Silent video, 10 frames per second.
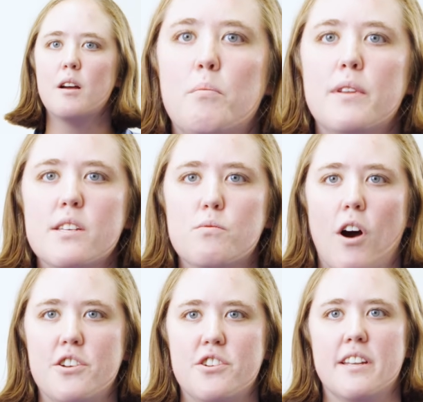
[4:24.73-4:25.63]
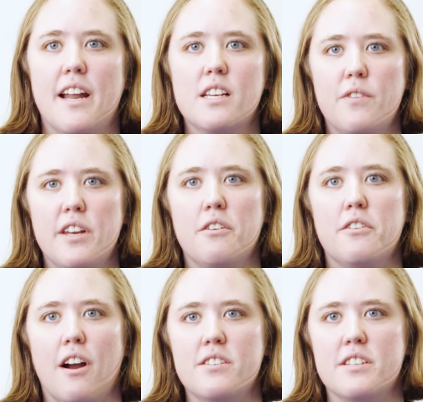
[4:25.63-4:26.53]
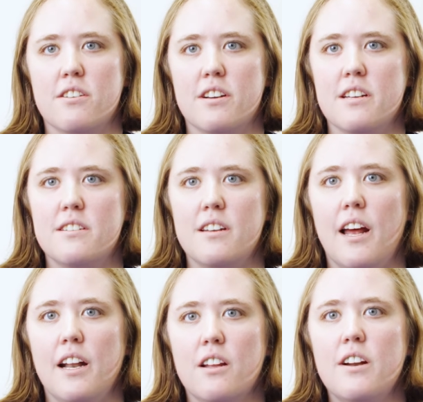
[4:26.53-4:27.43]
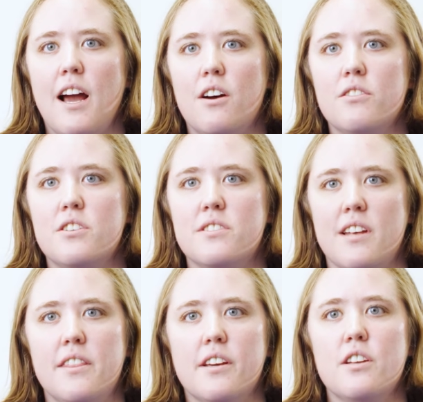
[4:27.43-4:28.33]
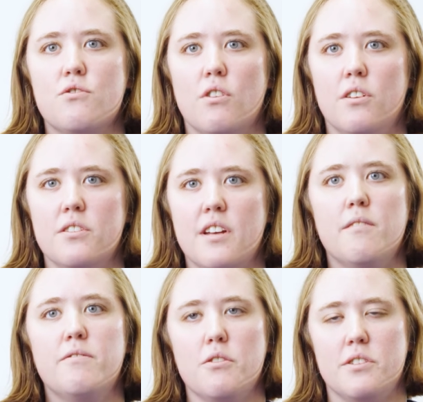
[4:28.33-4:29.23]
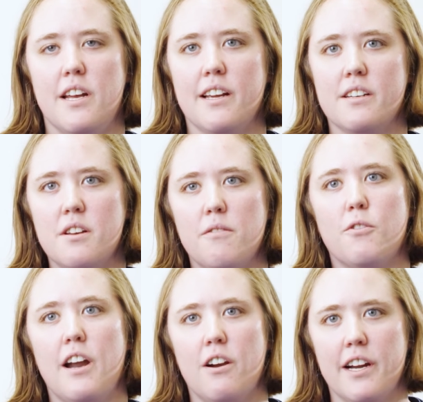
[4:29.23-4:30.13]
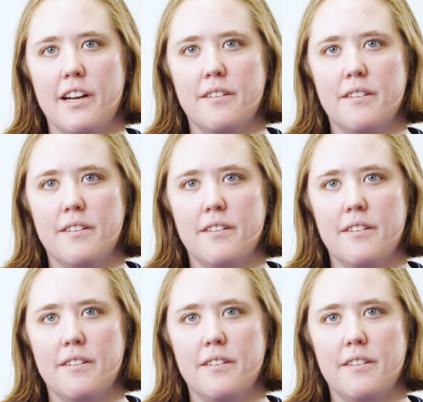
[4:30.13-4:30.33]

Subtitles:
Please watch the next video in our series and learn how to set the controls and flow settings for Aeri.